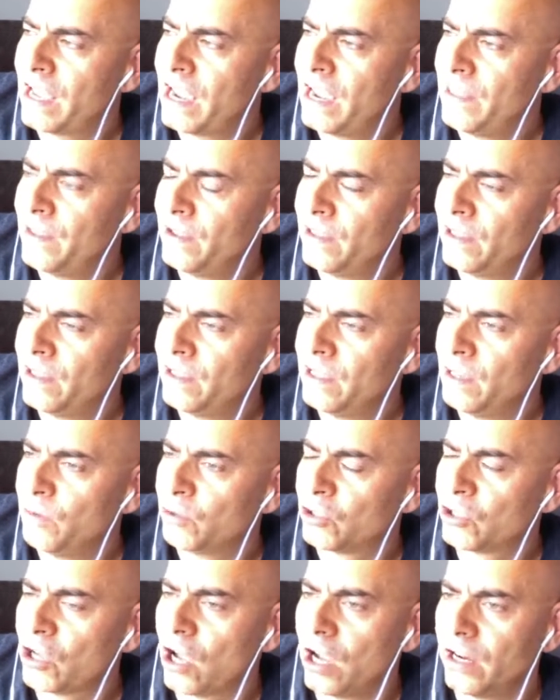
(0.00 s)
that he was
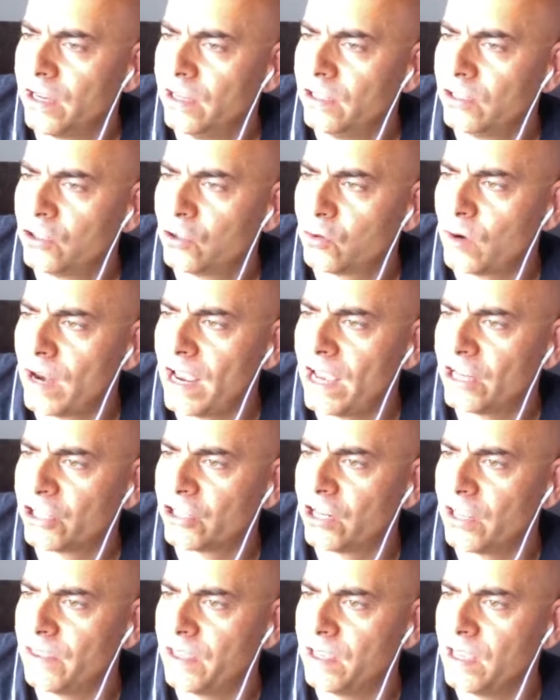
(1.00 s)
talking trash?
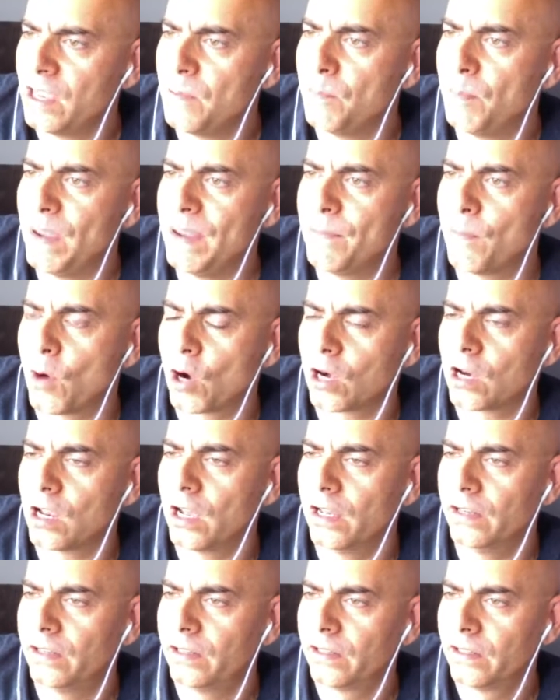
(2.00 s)
He beat Mark
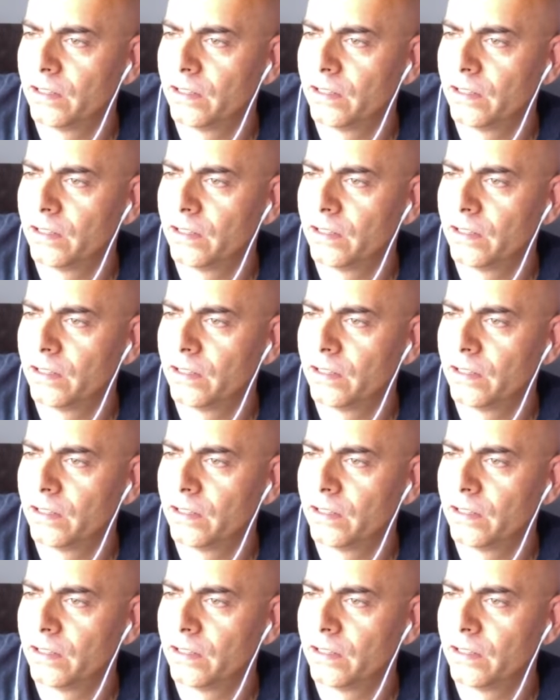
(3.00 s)
Hunt.